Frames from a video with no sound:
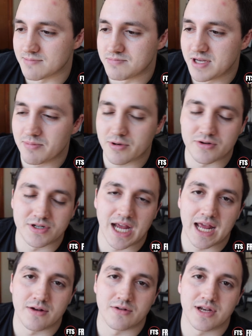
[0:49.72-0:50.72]
typical
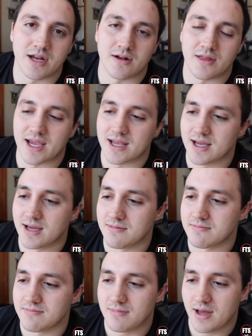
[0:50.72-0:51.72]
standard dinner, like
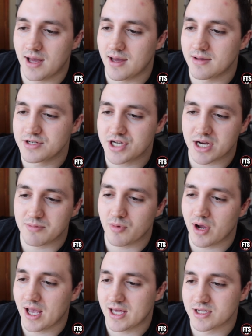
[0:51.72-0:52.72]
a chicken
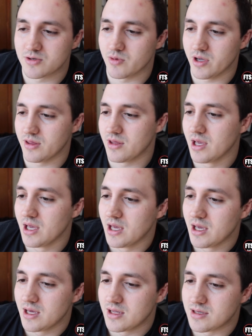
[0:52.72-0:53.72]
breast with
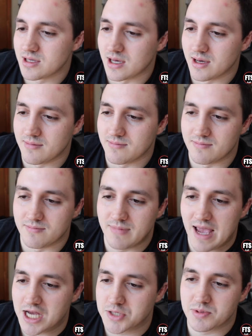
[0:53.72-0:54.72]
some
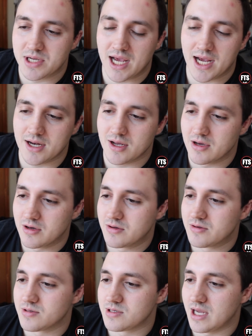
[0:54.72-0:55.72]
mashed
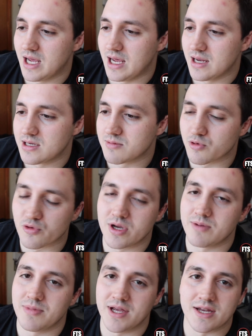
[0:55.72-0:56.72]
potatoes and some
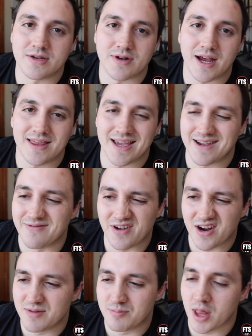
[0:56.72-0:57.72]
green beans, right? Like a
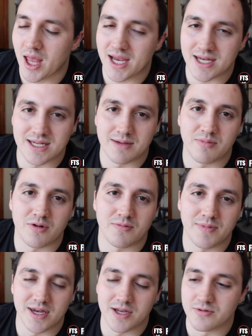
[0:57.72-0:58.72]
very plain, simple
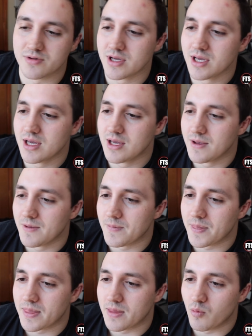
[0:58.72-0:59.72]
menu.
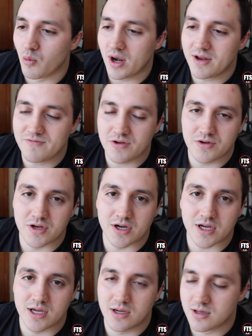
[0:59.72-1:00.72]
What if you
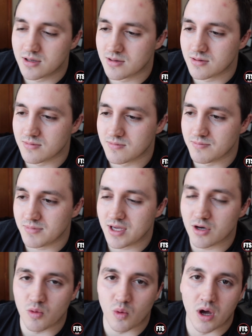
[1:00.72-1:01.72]
took
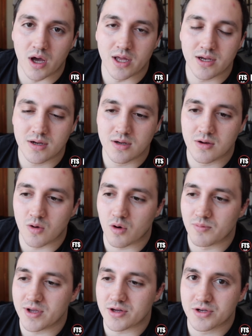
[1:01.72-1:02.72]
meal 1
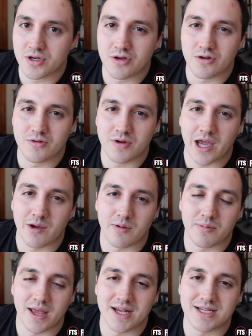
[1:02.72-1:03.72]
or meal 2 and
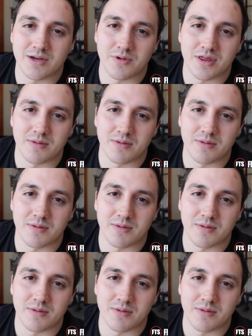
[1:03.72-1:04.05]
replaced it with